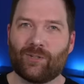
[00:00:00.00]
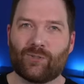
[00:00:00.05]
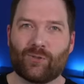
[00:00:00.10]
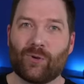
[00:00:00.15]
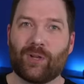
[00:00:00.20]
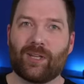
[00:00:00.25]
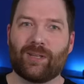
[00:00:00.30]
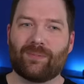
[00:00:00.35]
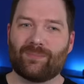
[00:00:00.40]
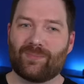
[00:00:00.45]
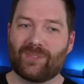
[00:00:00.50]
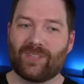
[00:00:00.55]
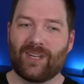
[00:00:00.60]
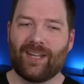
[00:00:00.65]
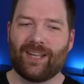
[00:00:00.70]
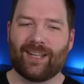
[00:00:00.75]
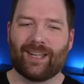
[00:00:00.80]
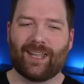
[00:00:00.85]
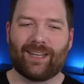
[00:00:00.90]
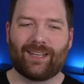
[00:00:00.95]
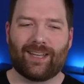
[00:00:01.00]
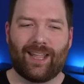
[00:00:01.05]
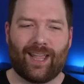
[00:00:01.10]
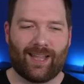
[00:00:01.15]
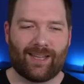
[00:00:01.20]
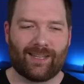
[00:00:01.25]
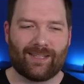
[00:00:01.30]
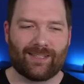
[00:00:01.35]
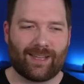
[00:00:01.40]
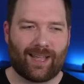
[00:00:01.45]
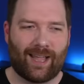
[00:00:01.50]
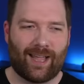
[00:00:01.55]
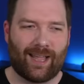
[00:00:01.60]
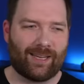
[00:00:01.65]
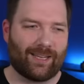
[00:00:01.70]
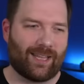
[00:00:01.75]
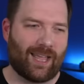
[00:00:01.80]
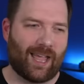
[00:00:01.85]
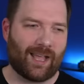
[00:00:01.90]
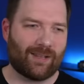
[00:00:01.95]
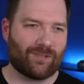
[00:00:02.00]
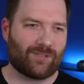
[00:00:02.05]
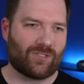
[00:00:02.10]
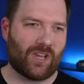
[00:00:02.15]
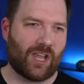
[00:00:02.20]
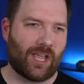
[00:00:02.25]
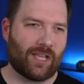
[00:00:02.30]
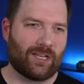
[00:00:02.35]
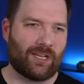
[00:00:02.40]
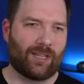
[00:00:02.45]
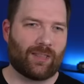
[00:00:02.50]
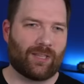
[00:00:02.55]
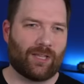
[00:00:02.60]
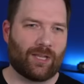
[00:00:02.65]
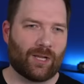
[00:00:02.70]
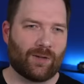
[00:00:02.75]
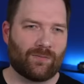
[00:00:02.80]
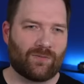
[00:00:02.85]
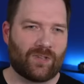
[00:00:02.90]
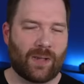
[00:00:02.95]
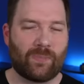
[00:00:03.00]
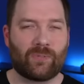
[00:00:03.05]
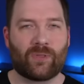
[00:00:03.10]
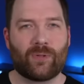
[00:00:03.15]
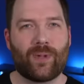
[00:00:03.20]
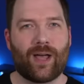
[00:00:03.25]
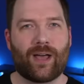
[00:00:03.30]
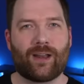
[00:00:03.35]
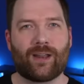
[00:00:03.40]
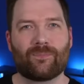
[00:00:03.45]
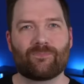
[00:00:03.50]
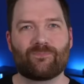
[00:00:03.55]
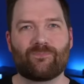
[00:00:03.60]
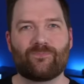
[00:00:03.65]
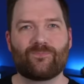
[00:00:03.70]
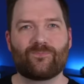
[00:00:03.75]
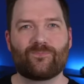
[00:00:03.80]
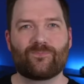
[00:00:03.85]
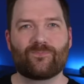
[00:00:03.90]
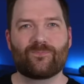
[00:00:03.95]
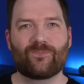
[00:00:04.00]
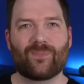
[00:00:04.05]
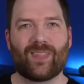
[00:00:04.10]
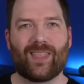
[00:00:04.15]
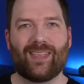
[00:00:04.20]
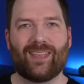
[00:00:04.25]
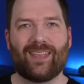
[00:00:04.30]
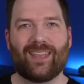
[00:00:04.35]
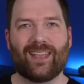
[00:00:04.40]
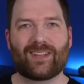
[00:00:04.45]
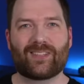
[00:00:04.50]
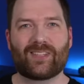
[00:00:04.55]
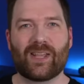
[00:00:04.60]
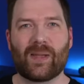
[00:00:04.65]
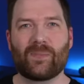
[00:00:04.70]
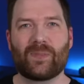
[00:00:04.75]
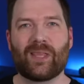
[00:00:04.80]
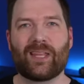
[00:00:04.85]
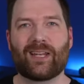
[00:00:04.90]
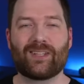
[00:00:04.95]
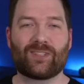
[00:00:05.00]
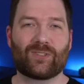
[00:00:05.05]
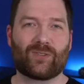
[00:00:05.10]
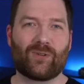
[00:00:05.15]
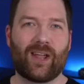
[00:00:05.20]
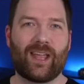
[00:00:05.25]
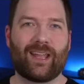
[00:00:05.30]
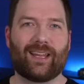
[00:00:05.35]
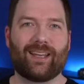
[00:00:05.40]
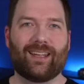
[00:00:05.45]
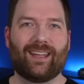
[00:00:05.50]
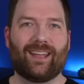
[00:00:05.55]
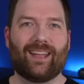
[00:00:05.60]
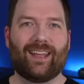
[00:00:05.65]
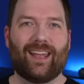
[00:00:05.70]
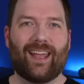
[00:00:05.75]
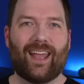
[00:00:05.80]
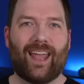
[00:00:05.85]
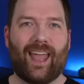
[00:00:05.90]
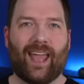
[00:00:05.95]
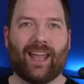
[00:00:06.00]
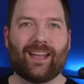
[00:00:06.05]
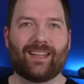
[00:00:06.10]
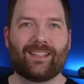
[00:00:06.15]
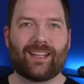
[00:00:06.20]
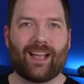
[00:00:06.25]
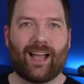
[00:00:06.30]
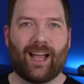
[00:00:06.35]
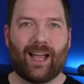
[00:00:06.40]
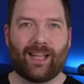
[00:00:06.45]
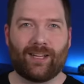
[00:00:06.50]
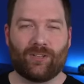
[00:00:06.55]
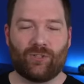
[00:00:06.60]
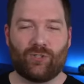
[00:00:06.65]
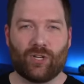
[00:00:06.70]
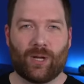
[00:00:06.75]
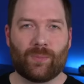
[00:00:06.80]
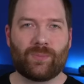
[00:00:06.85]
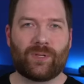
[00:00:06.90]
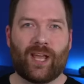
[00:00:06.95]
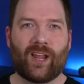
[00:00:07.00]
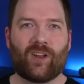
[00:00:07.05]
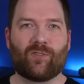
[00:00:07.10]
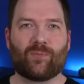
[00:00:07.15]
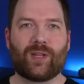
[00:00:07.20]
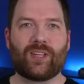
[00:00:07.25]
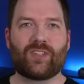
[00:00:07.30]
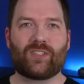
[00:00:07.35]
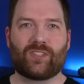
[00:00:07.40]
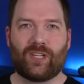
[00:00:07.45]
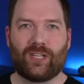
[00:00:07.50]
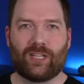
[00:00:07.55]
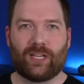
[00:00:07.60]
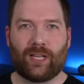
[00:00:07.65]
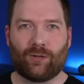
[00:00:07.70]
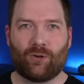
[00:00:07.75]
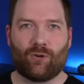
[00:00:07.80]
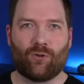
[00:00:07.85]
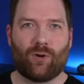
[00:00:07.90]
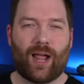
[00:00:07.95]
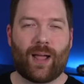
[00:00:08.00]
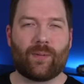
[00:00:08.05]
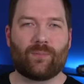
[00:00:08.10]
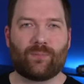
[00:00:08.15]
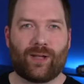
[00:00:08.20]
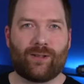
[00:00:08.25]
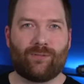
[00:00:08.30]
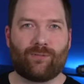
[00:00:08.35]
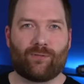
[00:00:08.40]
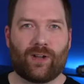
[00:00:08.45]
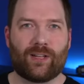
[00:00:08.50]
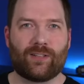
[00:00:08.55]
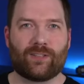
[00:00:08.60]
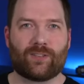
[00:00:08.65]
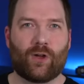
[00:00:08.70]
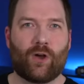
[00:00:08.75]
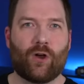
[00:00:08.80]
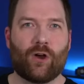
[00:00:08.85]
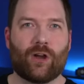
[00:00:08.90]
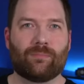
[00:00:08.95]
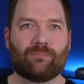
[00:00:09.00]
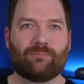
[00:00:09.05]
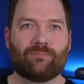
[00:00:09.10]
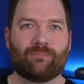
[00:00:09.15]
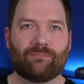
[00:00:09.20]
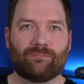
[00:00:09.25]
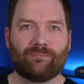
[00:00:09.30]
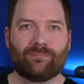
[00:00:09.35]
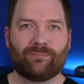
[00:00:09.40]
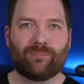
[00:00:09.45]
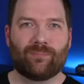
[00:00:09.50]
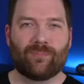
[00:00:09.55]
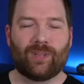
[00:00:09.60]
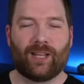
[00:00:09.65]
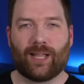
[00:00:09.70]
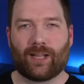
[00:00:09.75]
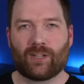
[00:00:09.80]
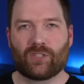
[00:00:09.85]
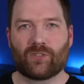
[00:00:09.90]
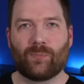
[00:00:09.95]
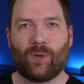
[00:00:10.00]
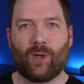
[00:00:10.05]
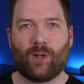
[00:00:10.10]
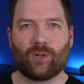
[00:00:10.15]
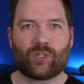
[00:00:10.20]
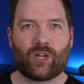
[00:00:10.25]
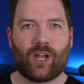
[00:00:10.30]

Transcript: enjoyed seeing it. And I can't say anything of depth about it, except that it's great. And I jumped out of my seat and grabbed my friend's arm like a small